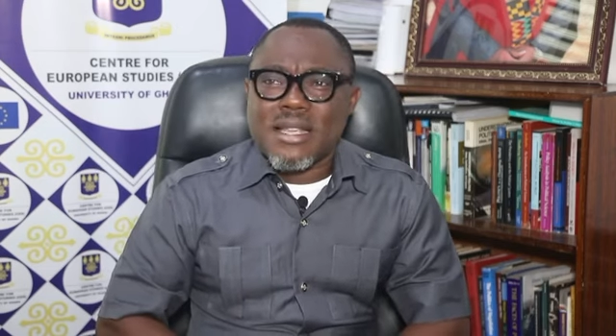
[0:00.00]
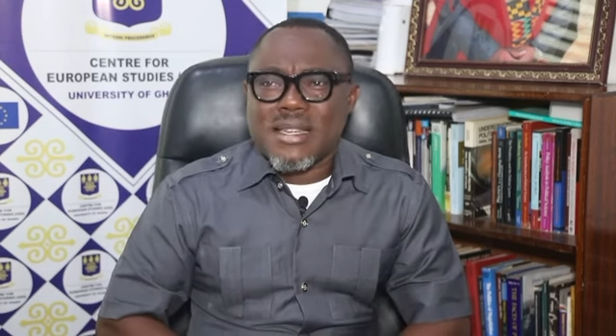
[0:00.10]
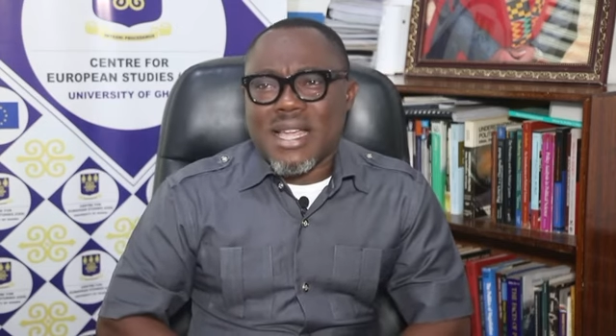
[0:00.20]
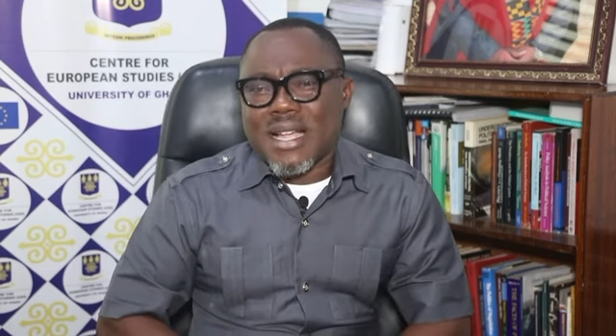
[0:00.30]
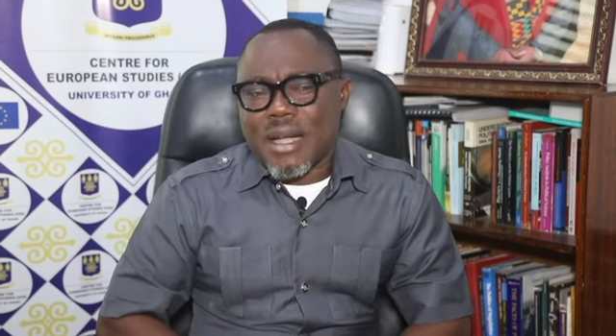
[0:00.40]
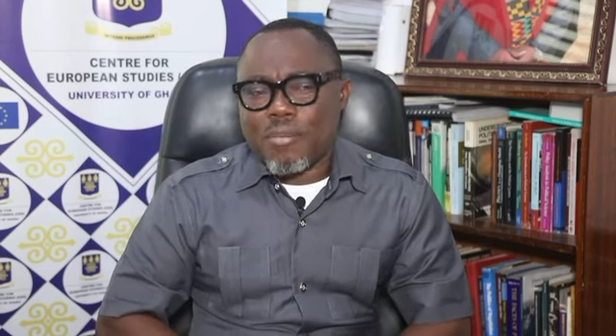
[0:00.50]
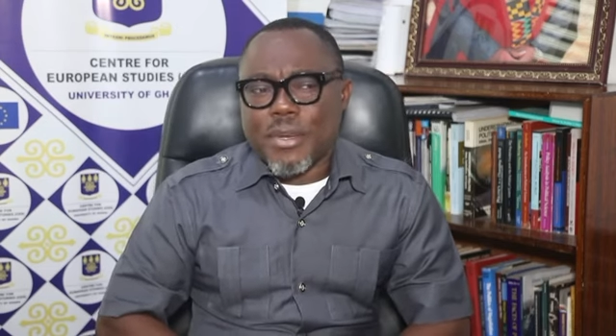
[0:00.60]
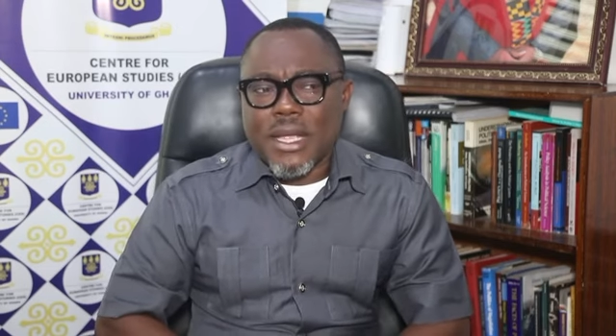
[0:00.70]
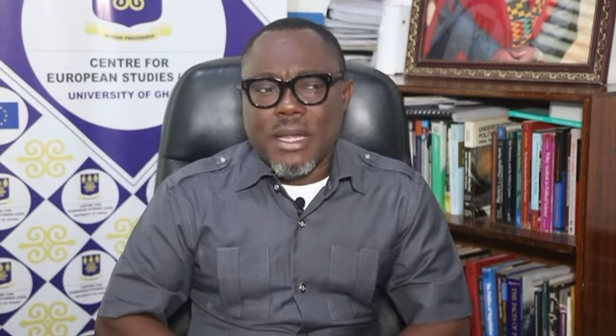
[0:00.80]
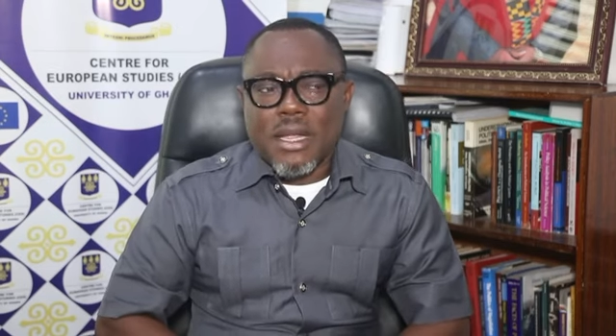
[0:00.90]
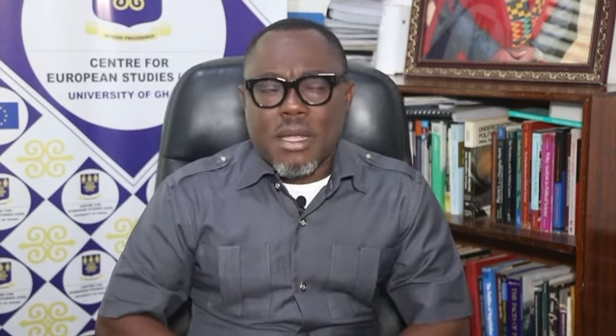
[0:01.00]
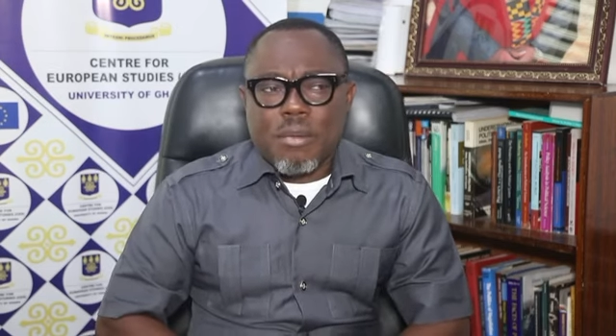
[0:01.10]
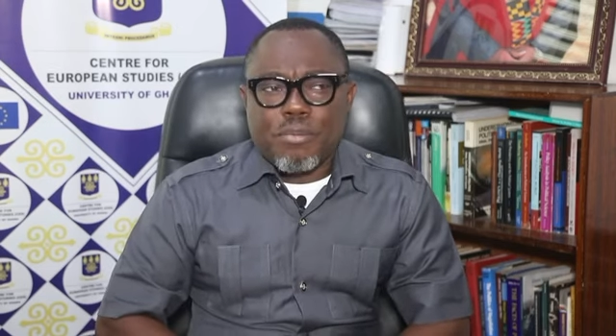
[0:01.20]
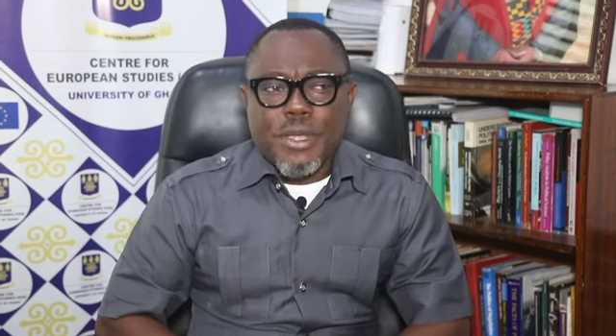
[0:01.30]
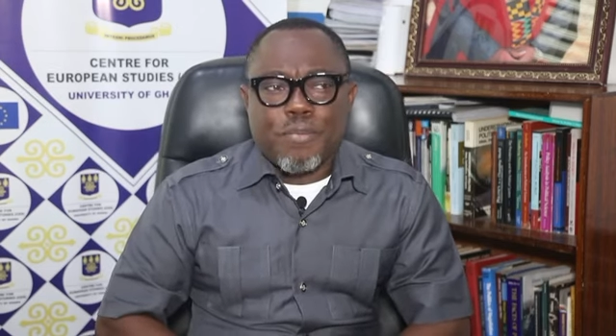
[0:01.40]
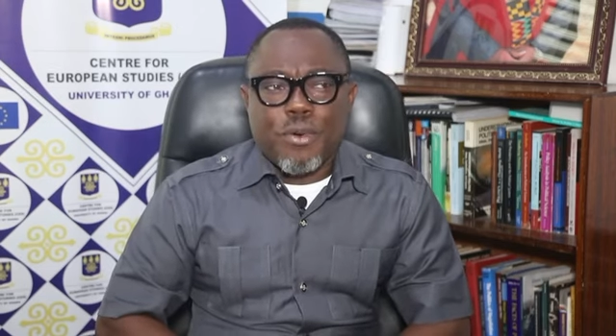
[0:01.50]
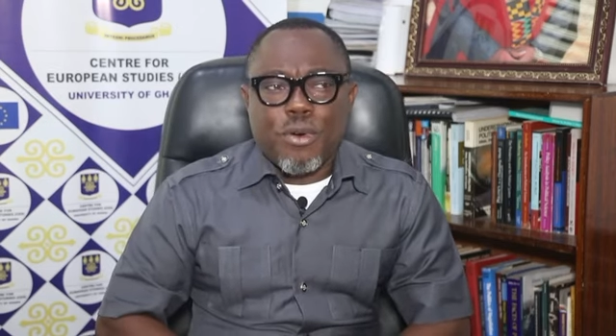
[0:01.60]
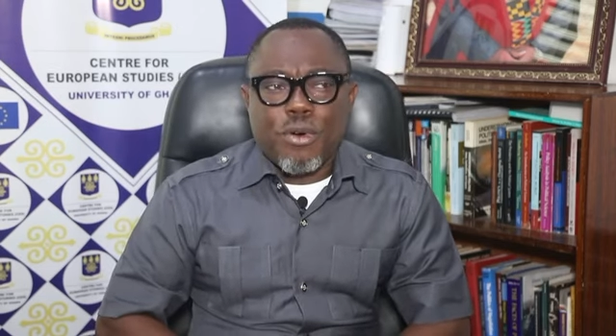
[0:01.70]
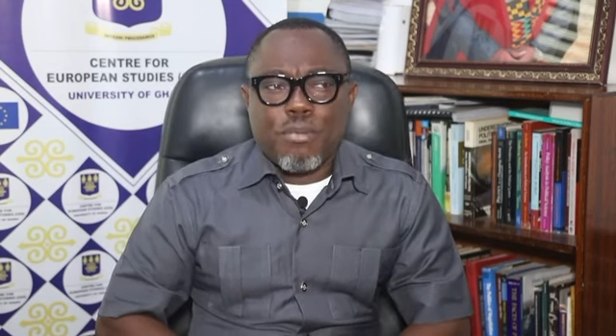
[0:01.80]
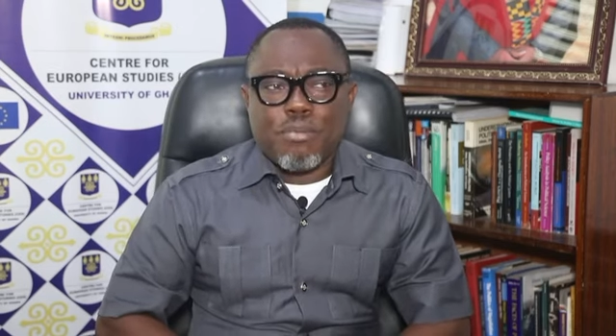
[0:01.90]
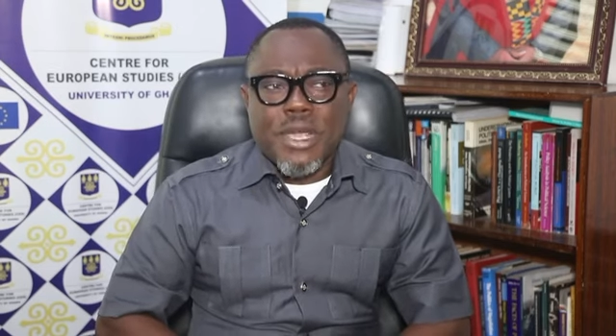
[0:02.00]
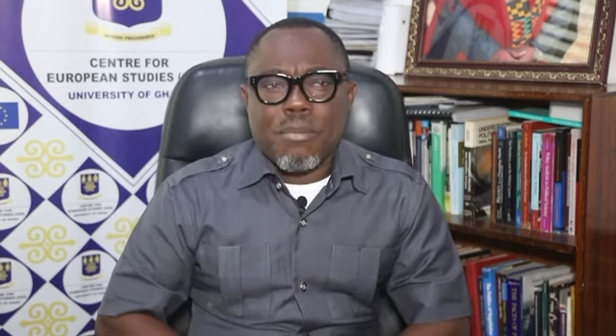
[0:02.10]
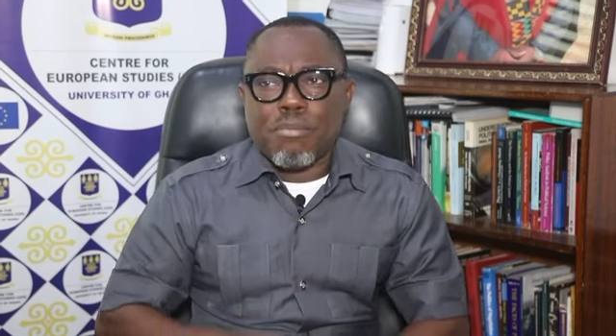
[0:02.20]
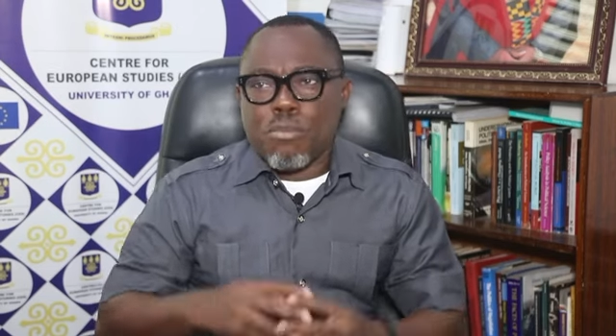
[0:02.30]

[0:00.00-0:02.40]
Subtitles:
their campaign. People may